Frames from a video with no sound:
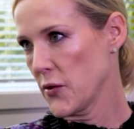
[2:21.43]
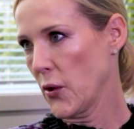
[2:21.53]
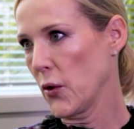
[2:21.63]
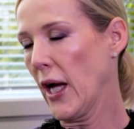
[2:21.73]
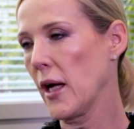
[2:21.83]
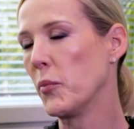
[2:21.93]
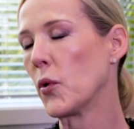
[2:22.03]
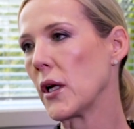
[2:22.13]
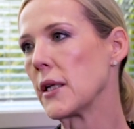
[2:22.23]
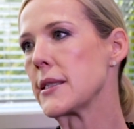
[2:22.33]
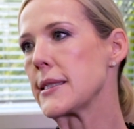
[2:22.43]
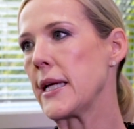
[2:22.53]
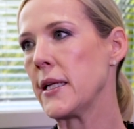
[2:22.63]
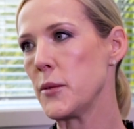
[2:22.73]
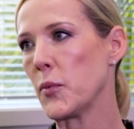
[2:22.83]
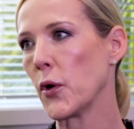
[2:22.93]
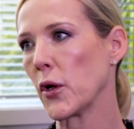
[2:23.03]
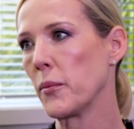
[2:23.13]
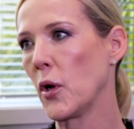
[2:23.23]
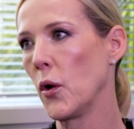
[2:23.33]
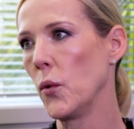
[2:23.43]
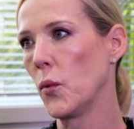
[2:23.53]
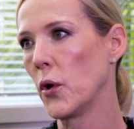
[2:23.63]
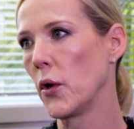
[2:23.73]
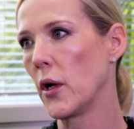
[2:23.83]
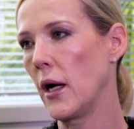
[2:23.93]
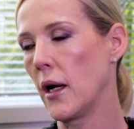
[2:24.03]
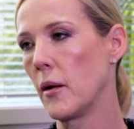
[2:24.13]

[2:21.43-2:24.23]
So Kay Boyle and Sandy Burgum, who were